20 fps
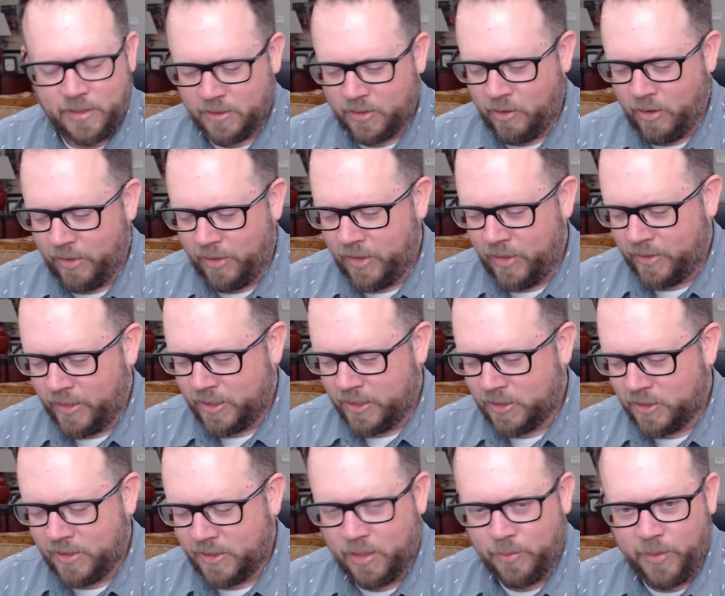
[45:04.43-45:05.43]
So I think they
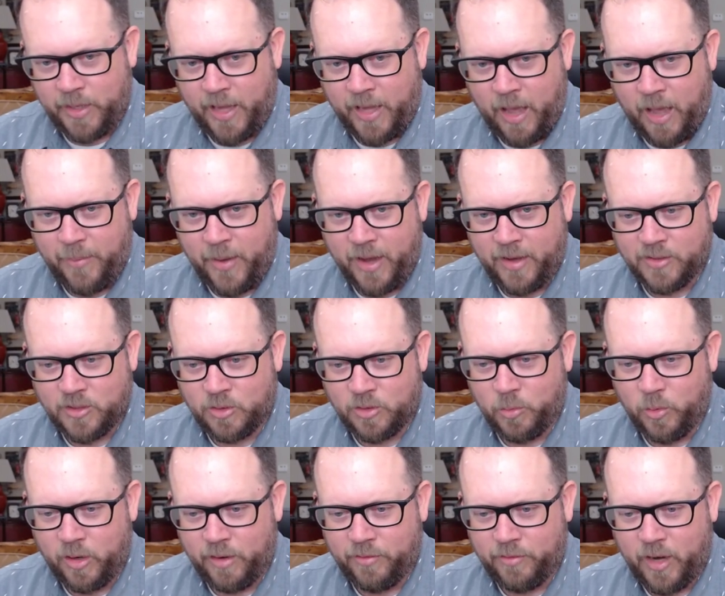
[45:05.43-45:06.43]
just need to be haphazard
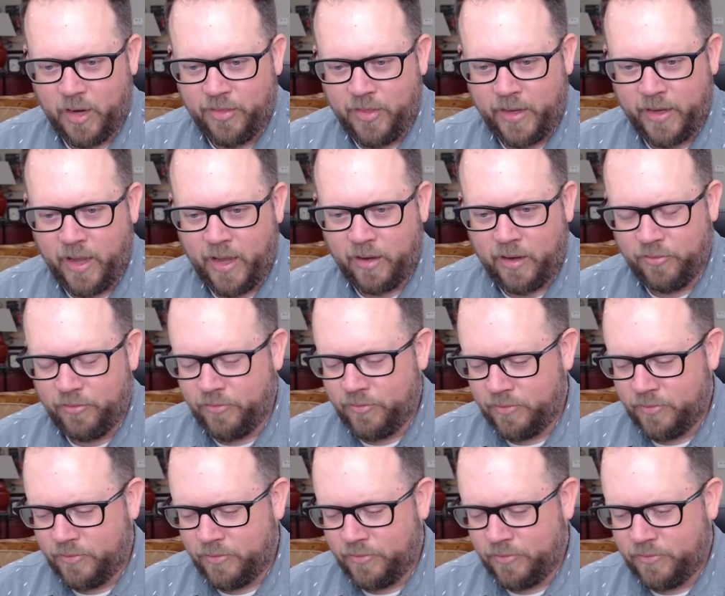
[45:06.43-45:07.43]
wherever I think I can
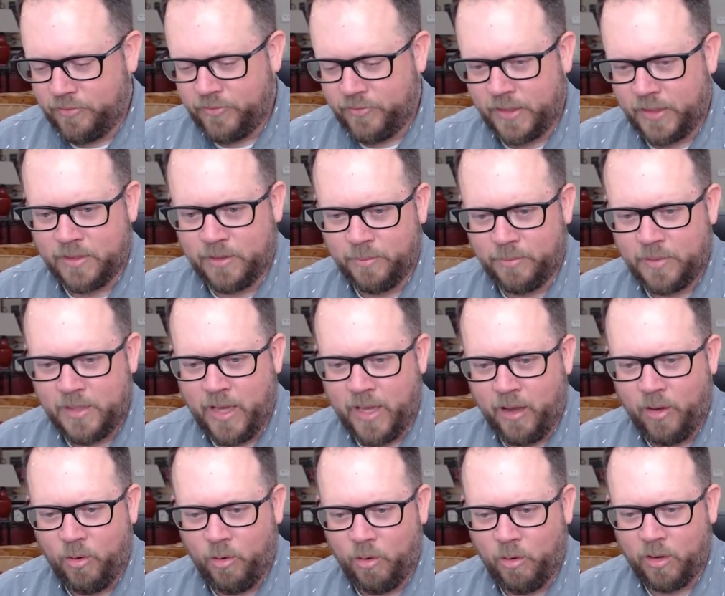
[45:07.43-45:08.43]
fix them. Yeah,
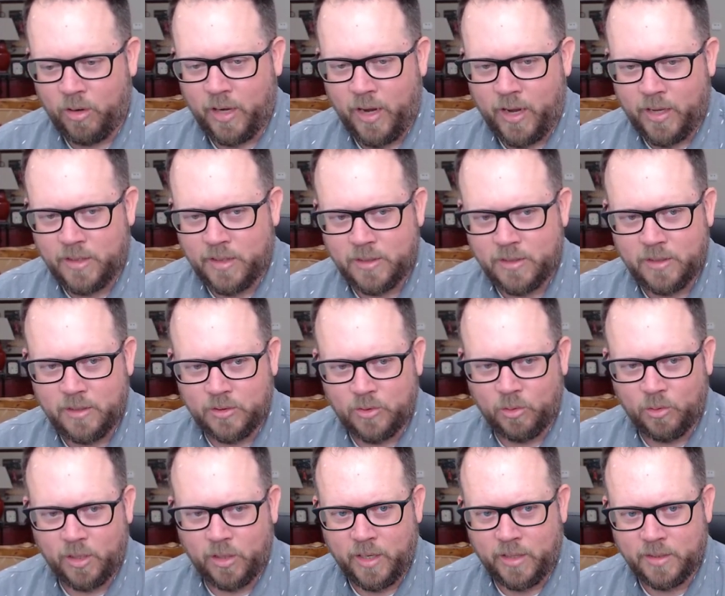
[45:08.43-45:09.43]
organized
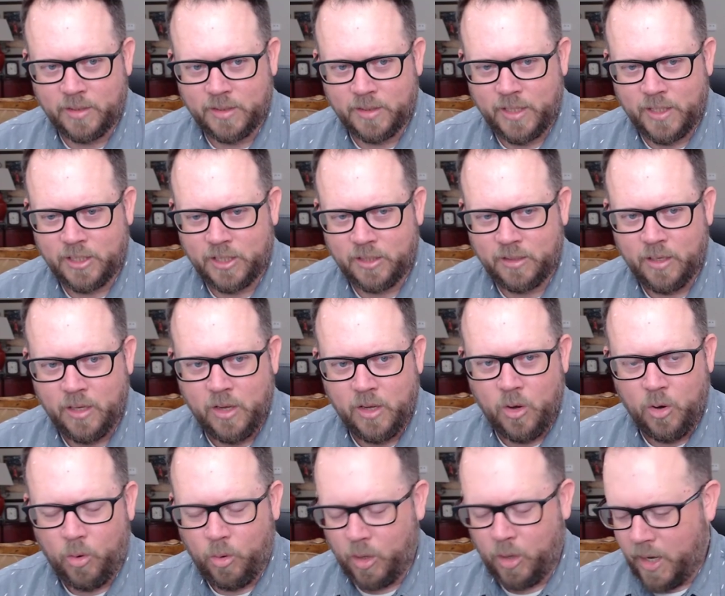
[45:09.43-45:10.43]
disorganization,
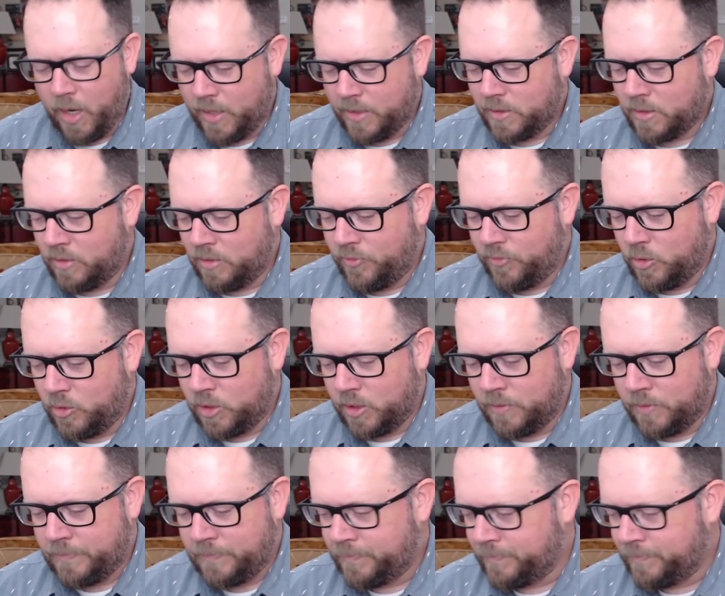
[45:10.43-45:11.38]
organized confusion.